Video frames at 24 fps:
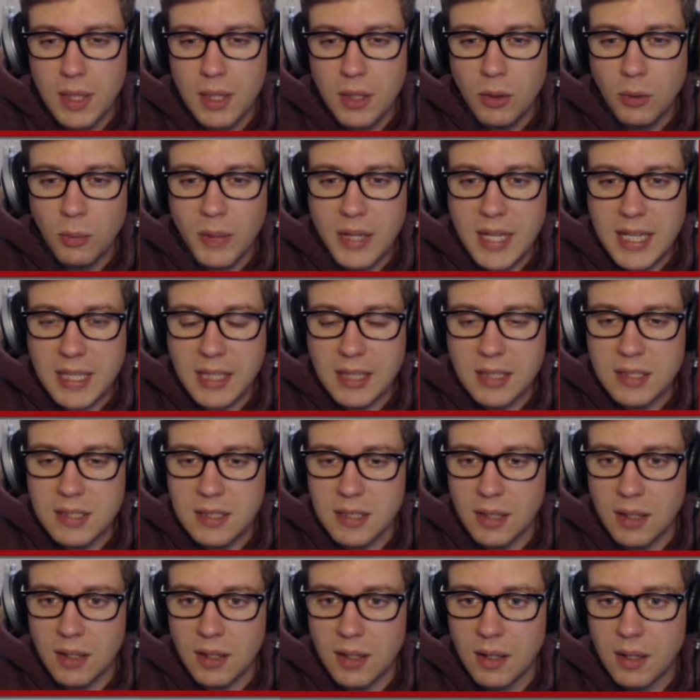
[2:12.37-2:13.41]

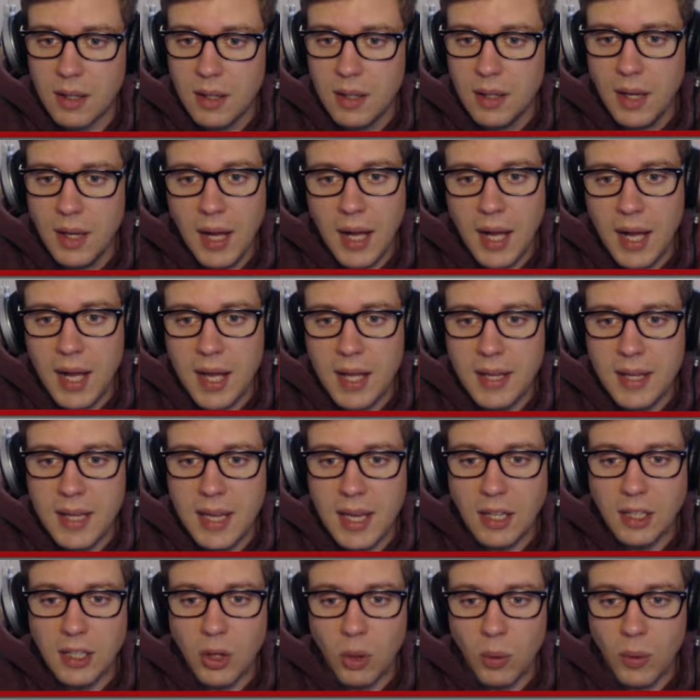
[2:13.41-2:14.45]
reconsider
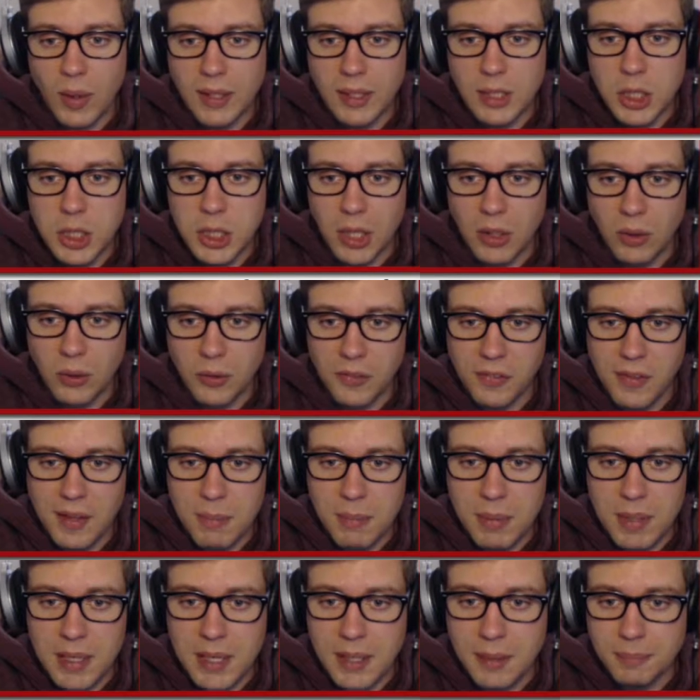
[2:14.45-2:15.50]
ignoring the Shuckles that
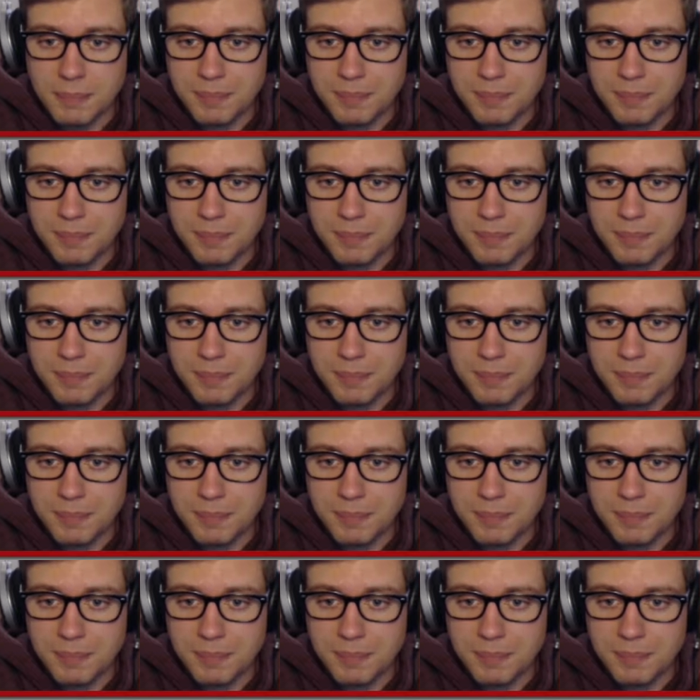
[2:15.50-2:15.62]
be.